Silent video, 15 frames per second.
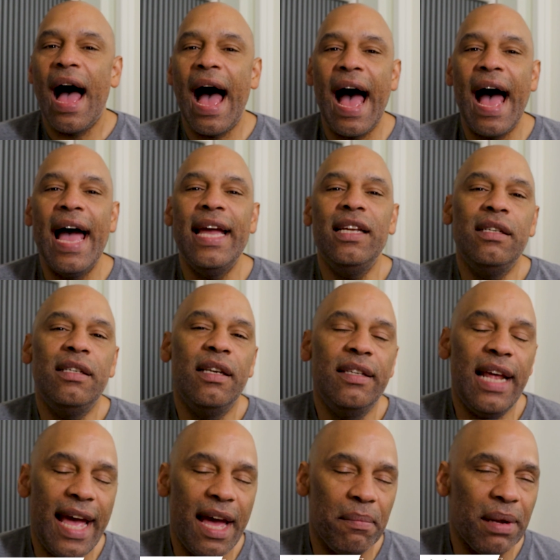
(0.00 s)
I
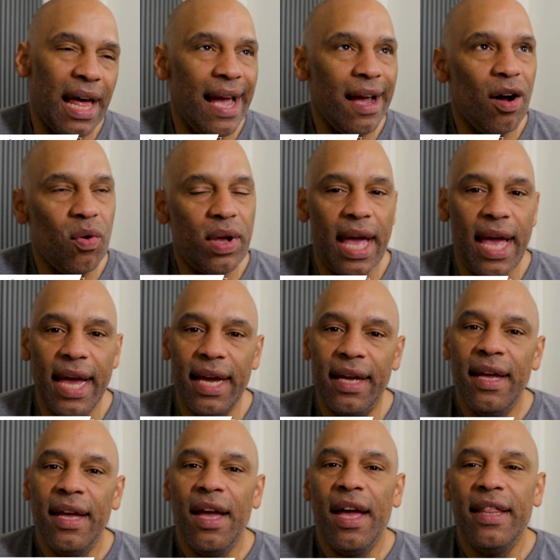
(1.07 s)
am like, okay,